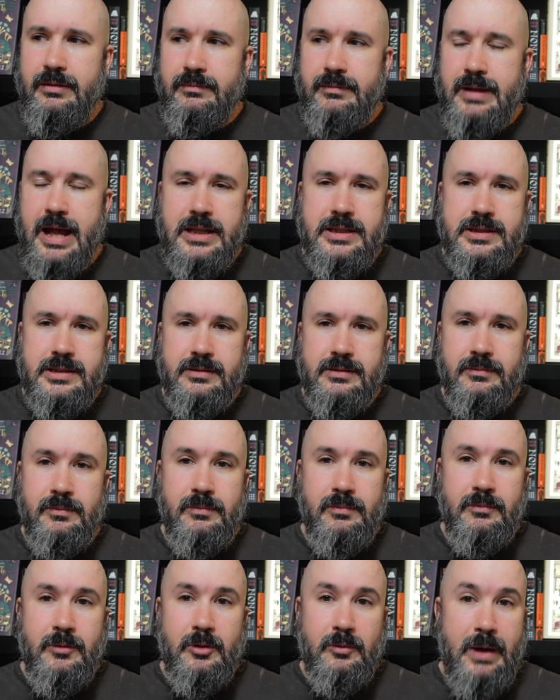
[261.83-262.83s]
That's
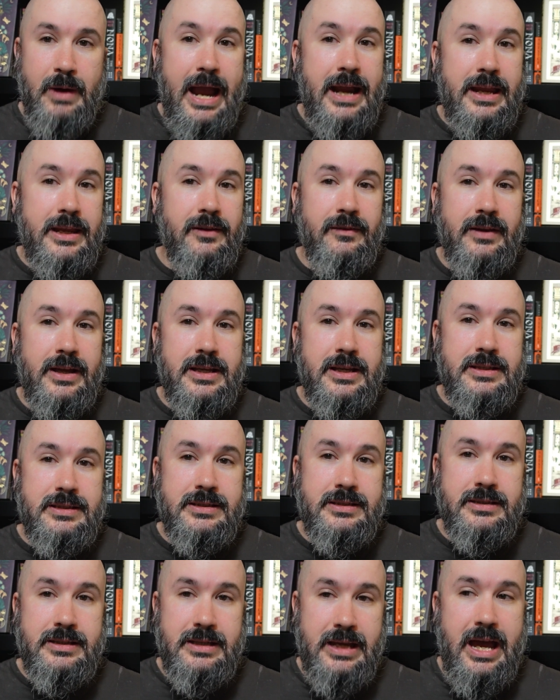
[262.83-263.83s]

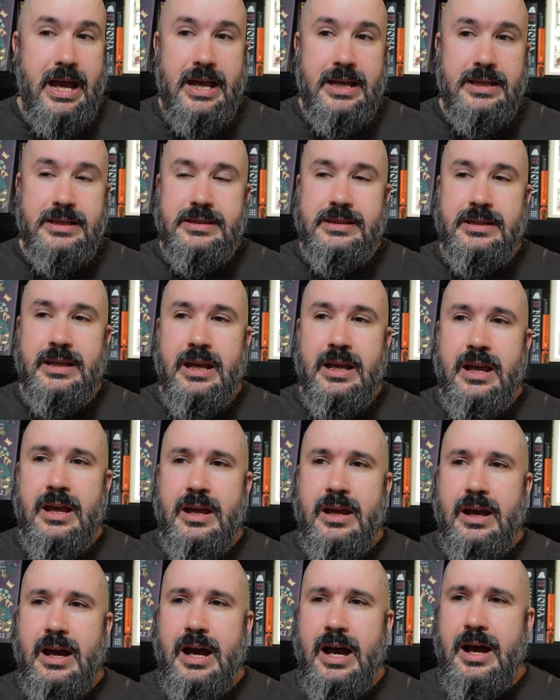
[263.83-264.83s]
miraculous, yes.
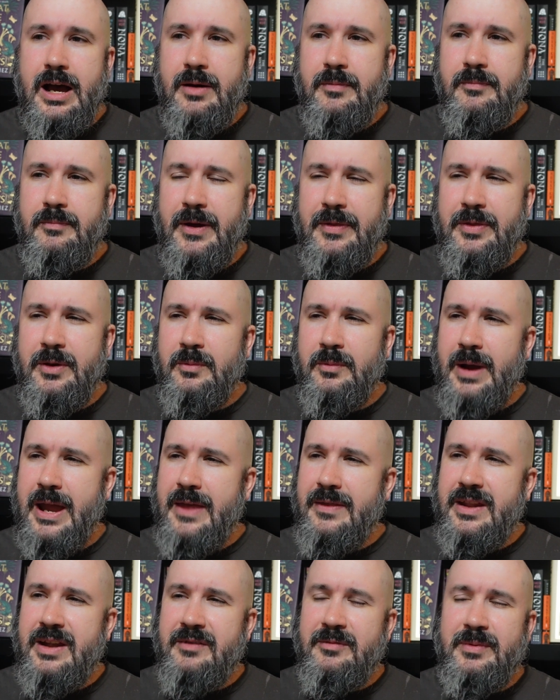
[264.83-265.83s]
But the way
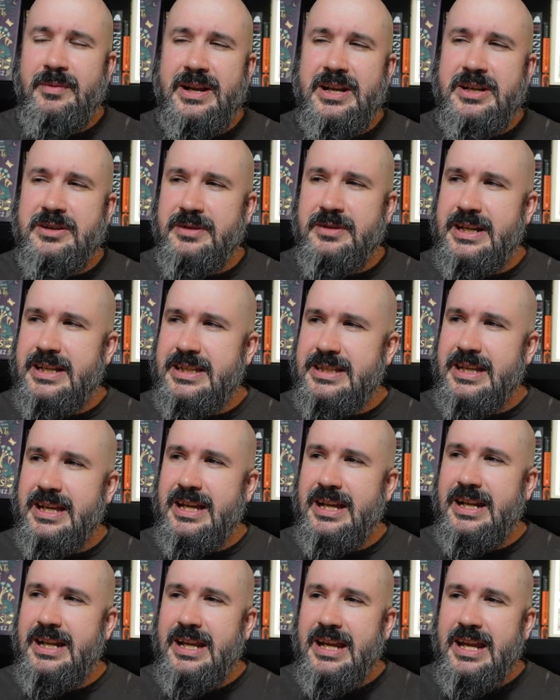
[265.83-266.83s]
that everybody treats
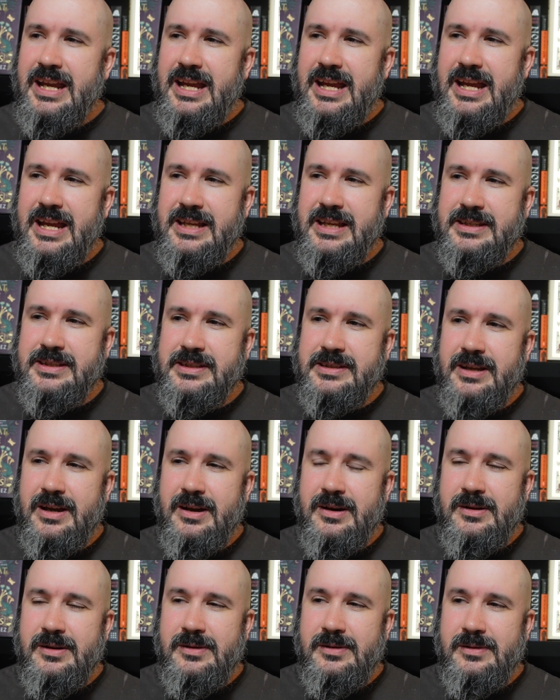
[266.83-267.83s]
it is
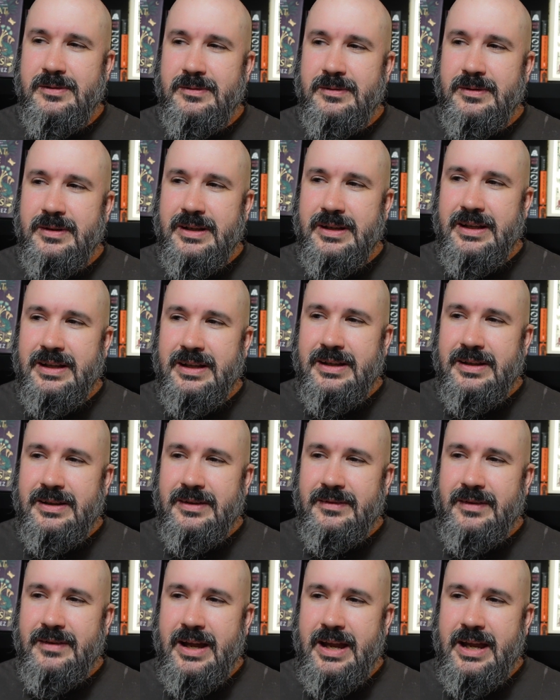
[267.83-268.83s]
so
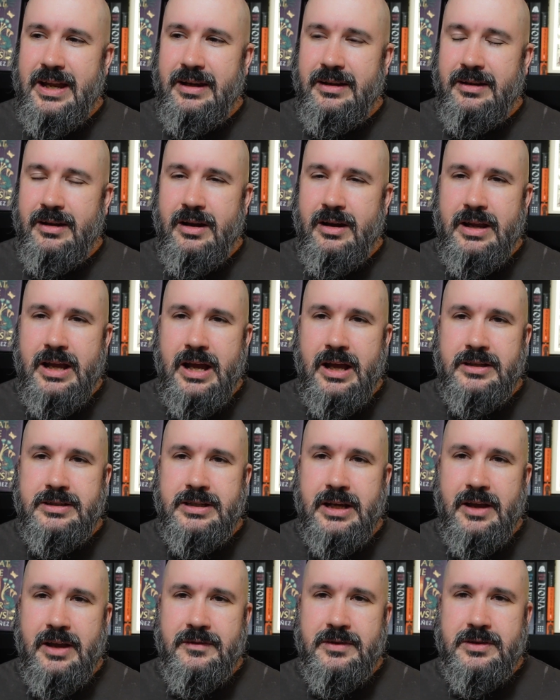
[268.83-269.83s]
oh yeah,
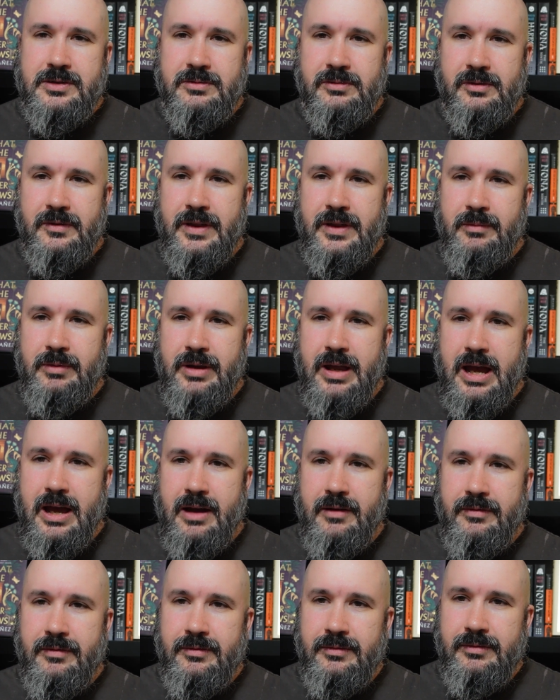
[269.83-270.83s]
check out this cool thing we
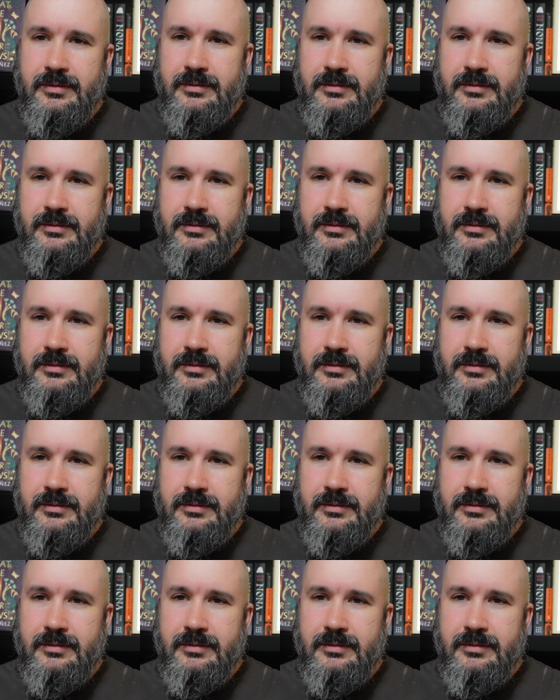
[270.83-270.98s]
have.